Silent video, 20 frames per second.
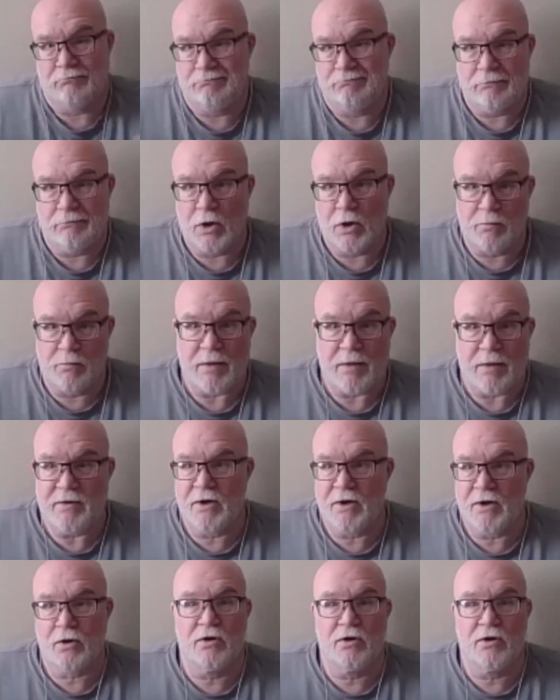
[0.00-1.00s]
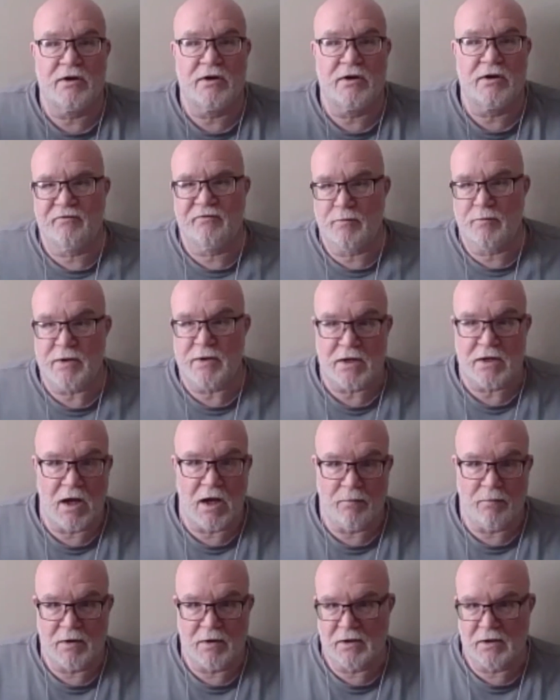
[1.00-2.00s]
maybe they're good enough to
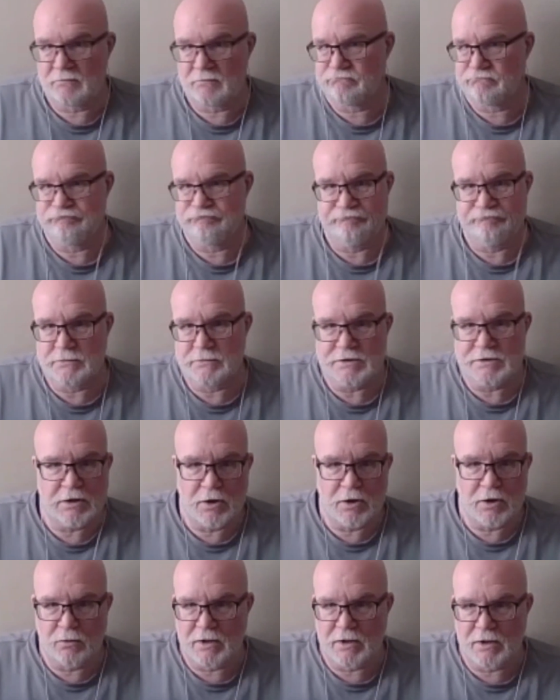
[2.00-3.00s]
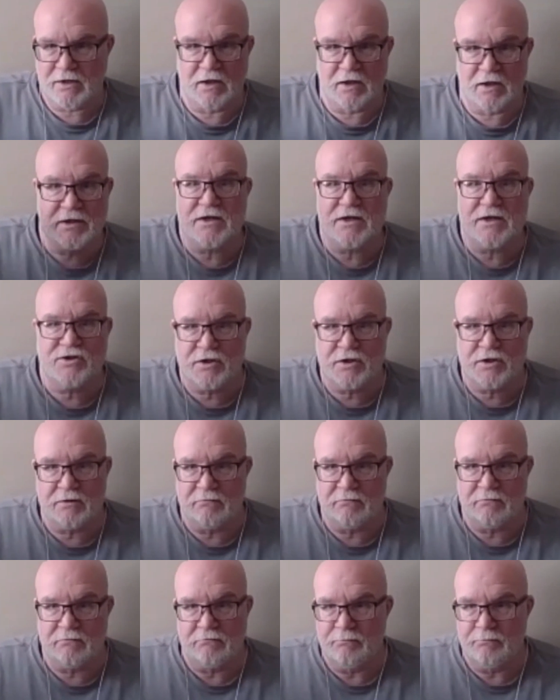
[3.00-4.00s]
become a collegiate
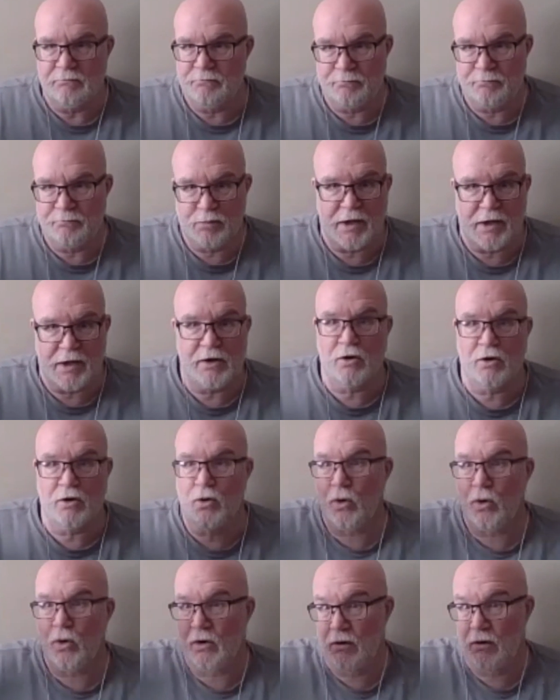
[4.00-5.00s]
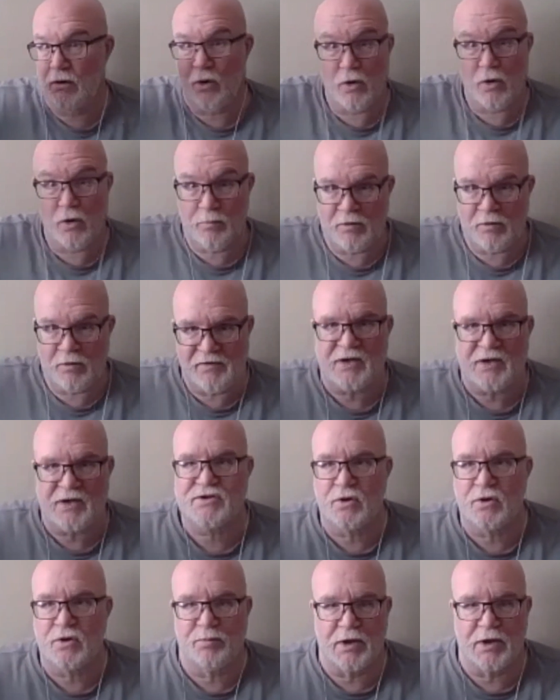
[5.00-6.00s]
player or a
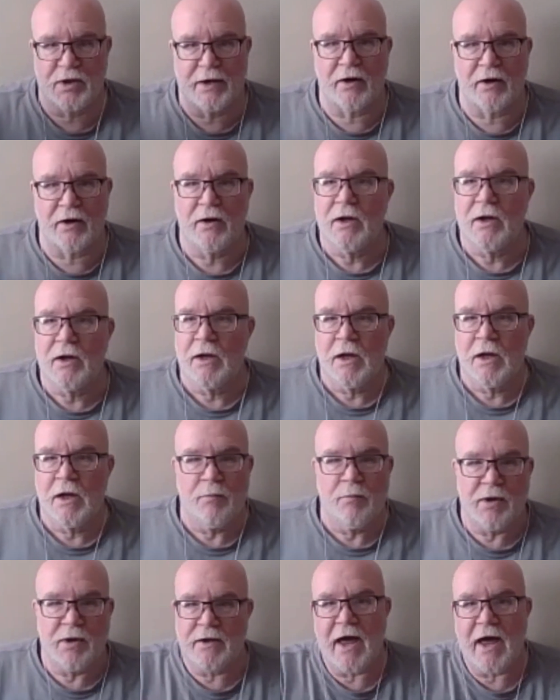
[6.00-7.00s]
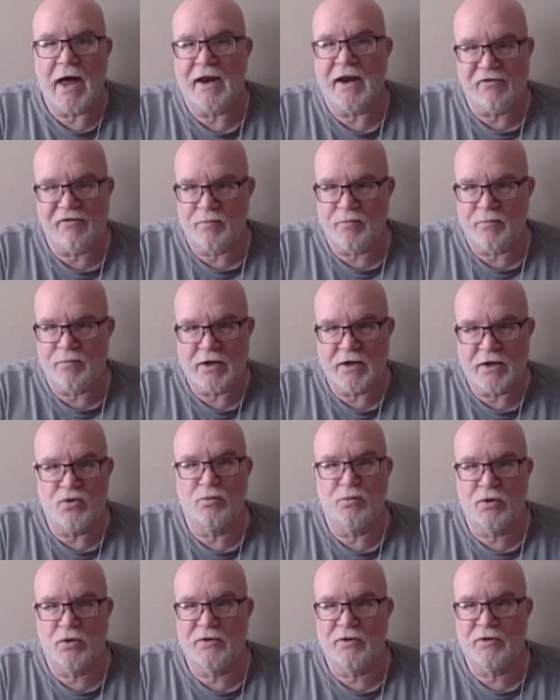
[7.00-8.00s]
professional player. But not everybody who
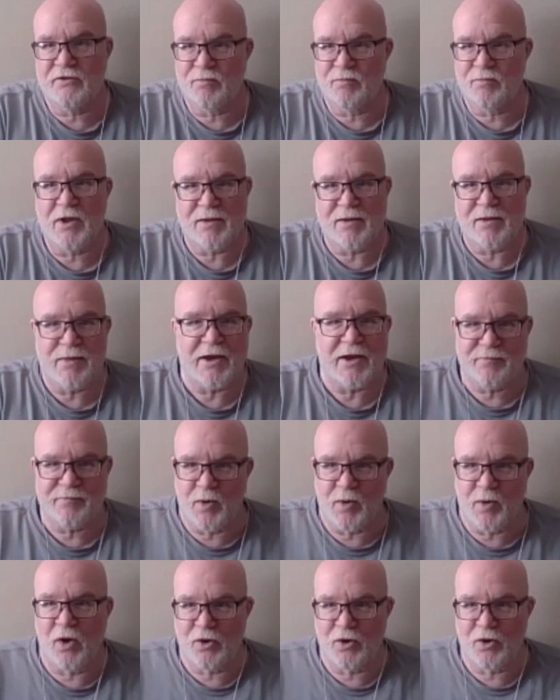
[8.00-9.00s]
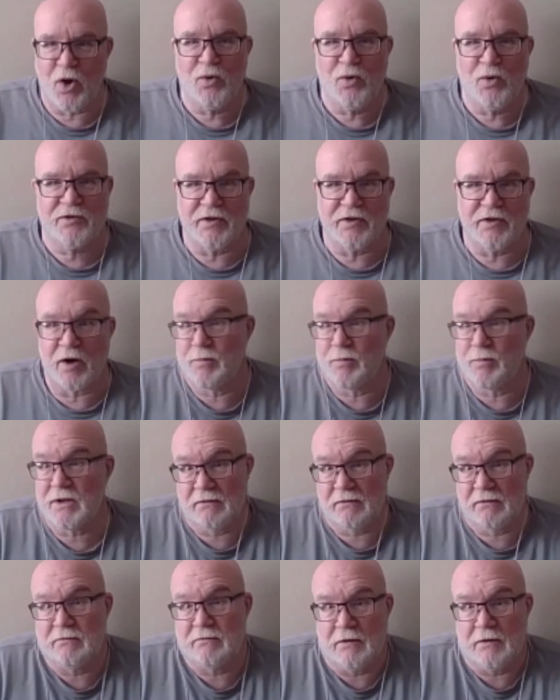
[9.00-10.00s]
learns to play baseball goes there. But
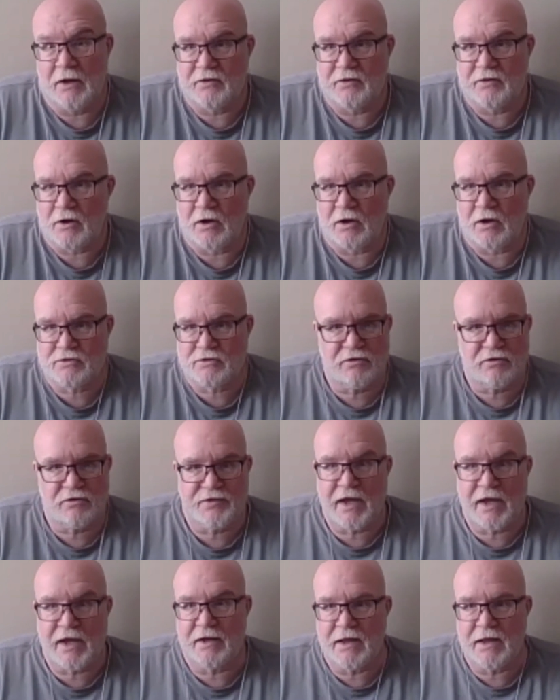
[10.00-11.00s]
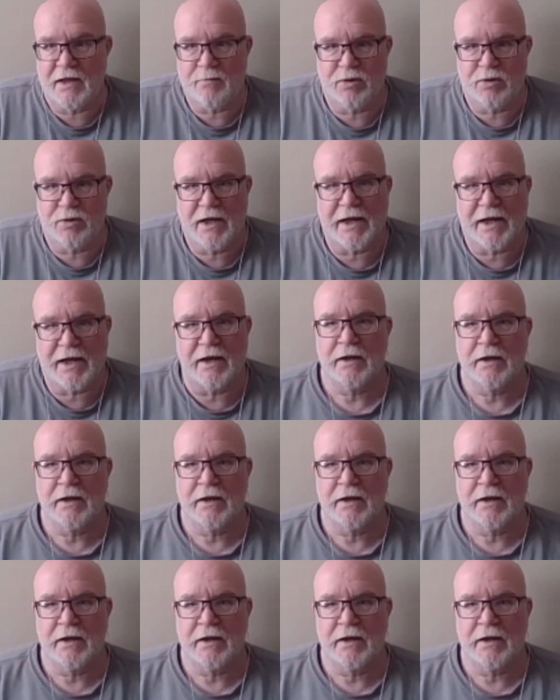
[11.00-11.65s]
it's a cultural thing, and they play it.